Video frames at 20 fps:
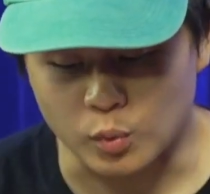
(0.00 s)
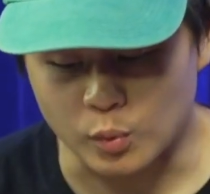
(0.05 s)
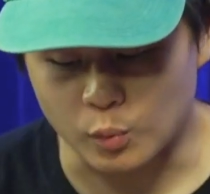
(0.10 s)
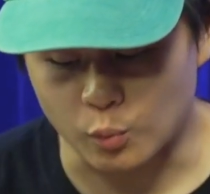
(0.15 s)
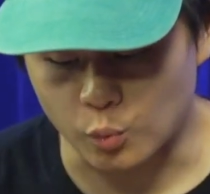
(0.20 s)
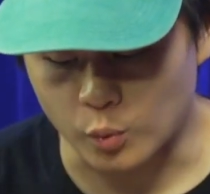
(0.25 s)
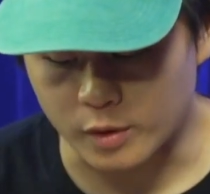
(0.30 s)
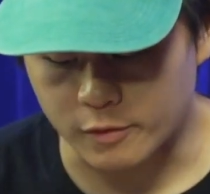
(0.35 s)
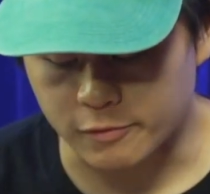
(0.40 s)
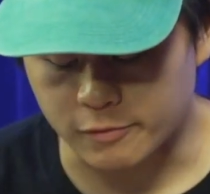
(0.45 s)

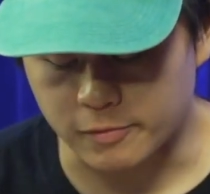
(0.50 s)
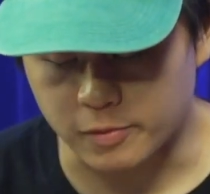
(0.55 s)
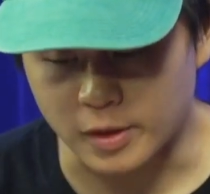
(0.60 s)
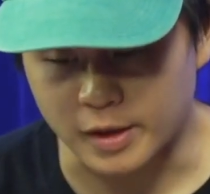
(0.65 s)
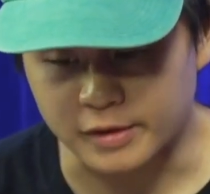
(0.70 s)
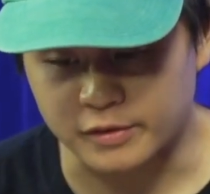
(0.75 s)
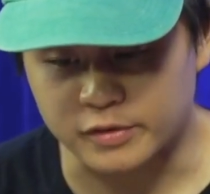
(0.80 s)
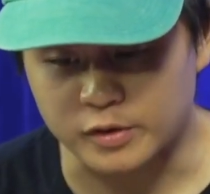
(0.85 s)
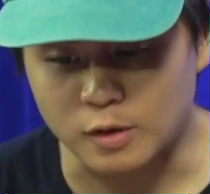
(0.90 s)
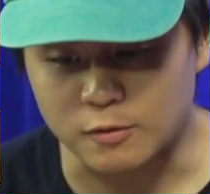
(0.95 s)
with
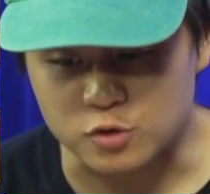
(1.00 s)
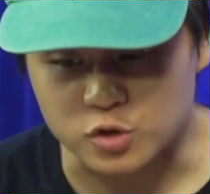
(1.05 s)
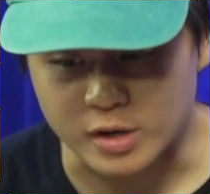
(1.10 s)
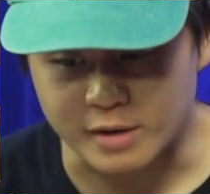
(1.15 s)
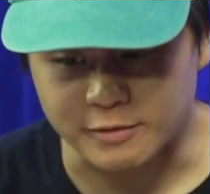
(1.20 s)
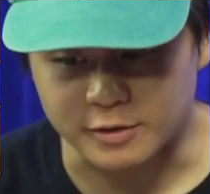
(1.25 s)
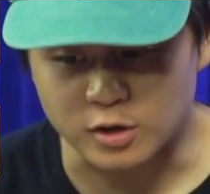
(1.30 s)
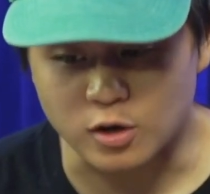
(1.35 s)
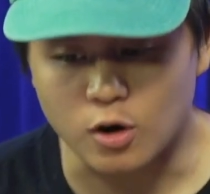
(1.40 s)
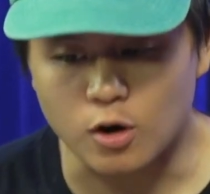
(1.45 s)
like
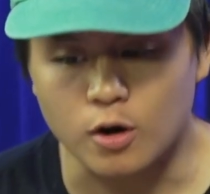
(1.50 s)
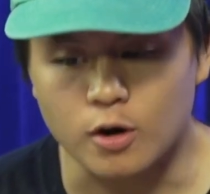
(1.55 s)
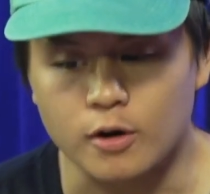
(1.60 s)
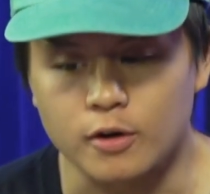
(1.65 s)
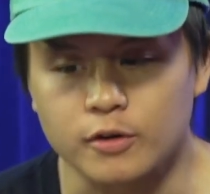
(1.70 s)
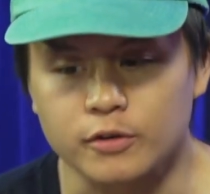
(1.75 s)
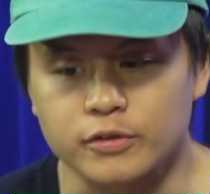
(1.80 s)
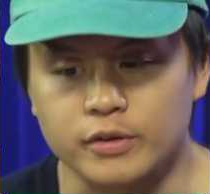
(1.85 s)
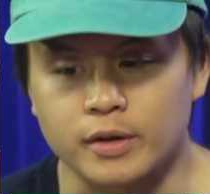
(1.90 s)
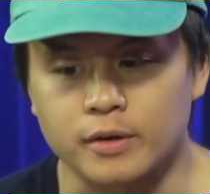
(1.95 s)
self-driving
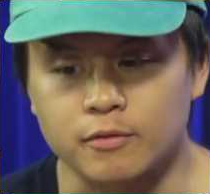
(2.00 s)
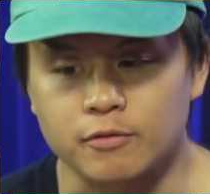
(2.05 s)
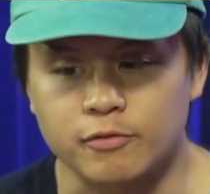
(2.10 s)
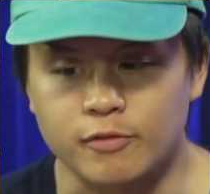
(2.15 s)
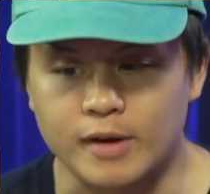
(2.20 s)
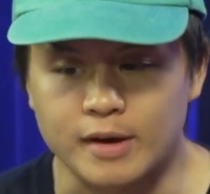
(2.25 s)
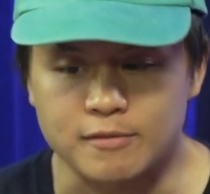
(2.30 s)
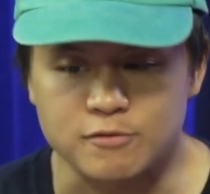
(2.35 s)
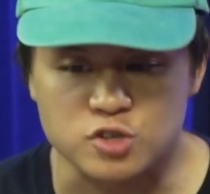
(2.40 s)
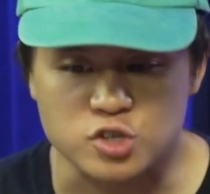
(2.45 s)
cars and
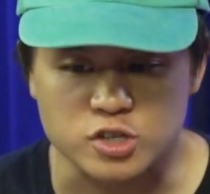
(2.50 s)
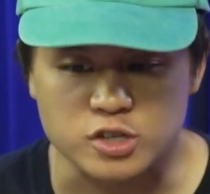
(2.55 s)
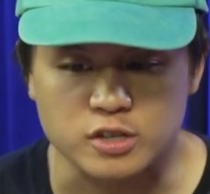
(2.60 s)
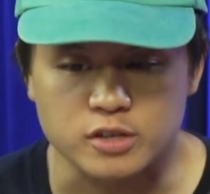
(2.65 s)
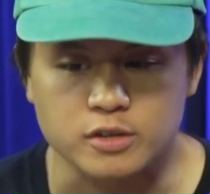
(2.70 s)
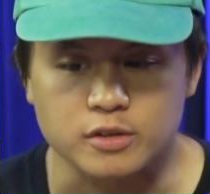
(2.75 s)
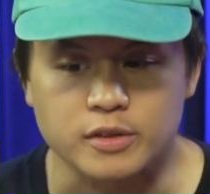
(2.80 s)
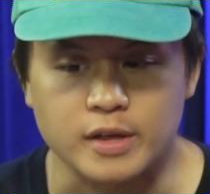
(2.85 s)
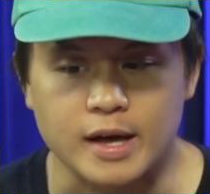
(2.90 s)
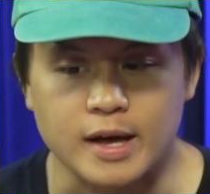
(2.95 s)

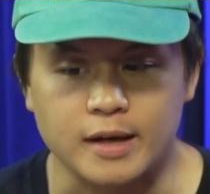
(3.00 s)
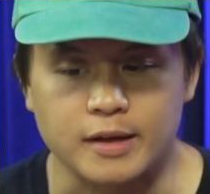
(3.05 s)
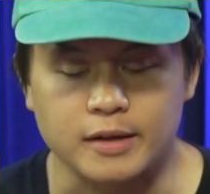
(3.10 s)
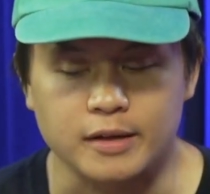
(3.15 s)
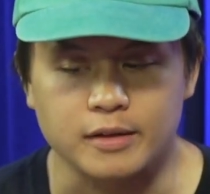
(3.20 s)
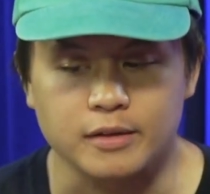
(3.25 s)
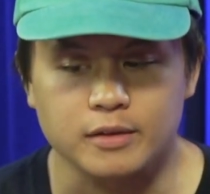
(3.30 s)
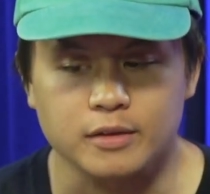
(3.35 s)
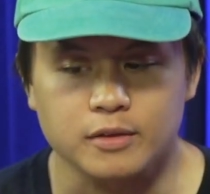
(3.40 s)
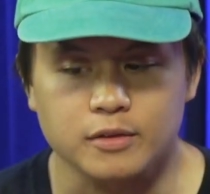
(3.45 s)
5G that
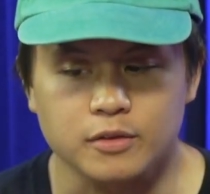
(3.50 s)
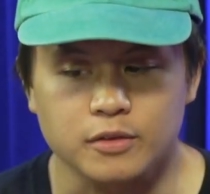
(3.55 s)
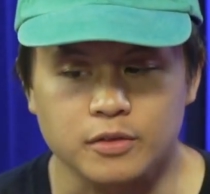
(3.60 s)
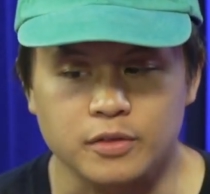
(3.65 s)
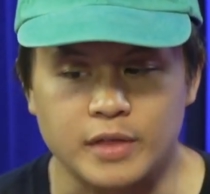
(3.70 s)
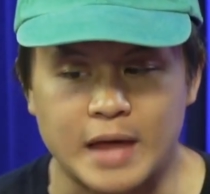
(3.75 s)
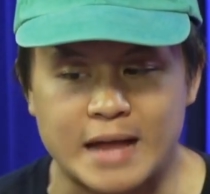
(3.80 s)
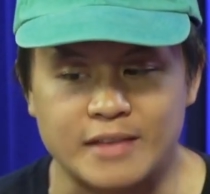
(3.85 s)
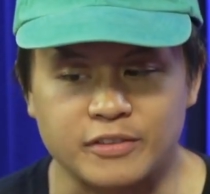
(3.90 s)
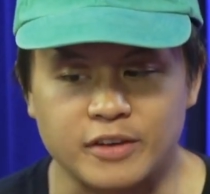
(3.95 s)

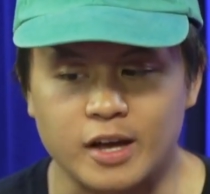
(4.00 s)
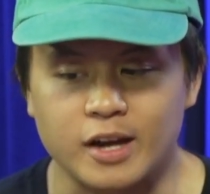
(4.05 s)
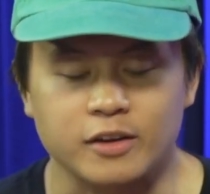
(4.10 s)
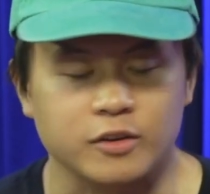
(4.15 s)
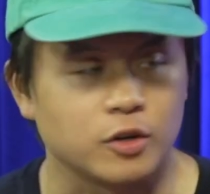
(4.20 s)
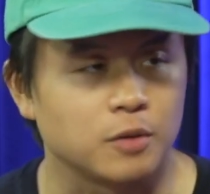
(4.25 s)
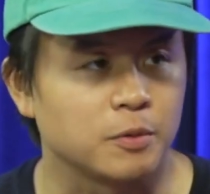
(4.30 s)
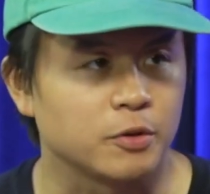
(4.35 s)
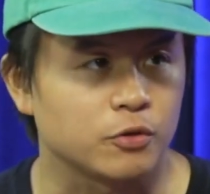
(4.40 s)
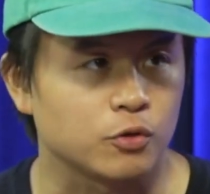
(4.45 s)
data
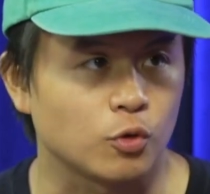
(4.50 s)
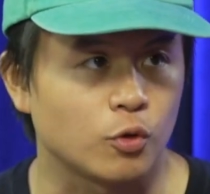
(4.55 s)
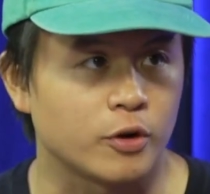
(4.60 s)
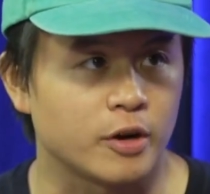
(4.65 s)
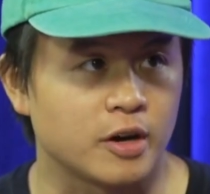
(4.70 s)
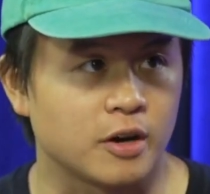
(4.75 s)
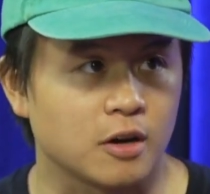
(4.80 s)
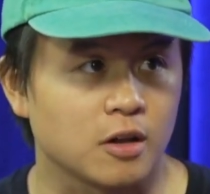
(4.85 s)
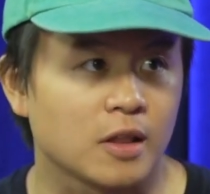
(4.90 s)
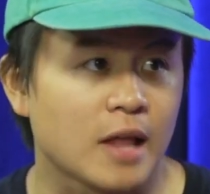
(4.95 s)
could be stored
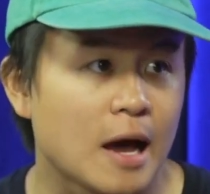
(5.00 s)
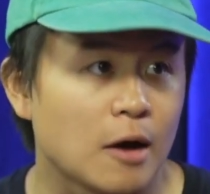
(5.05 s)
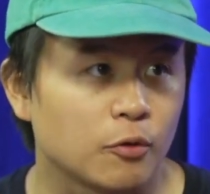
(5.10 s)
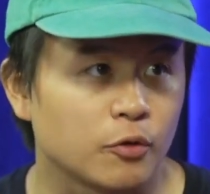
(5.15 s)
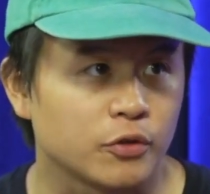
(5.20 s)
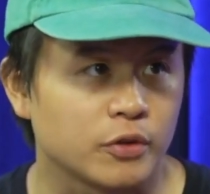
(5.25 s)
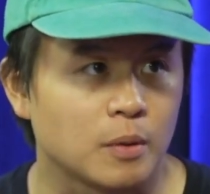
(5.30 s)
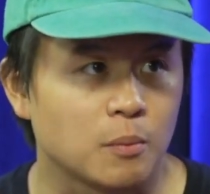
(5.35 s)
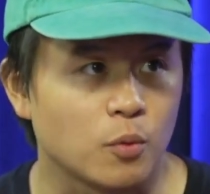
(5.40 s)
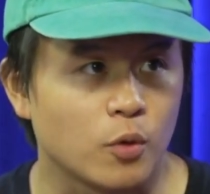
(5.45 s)
on a cloud
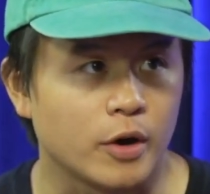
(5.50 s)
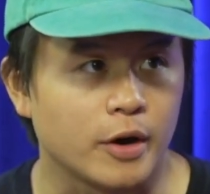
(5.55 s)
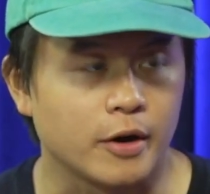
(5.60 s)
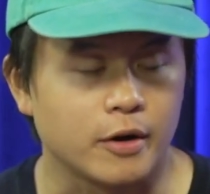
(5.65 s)
somewhere.